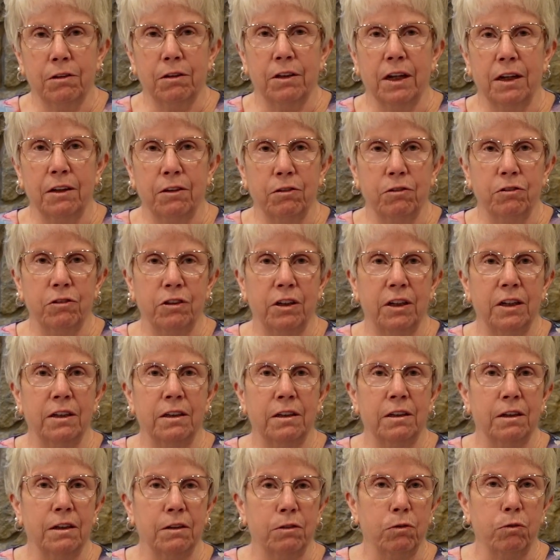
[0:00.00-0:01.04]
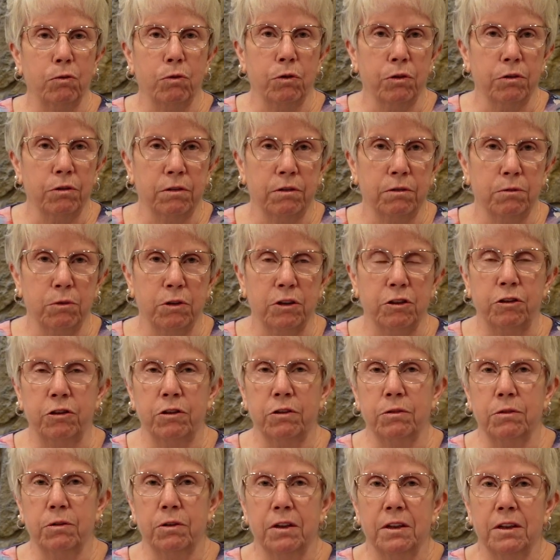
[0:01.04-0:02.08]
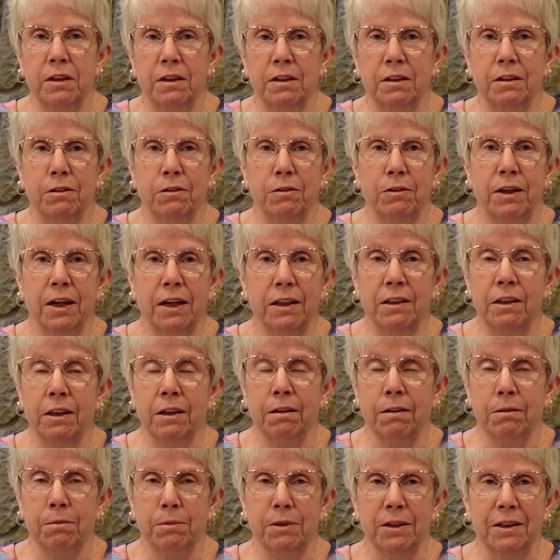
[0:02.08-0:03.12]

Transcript: that you're seated in order in which you, you get there.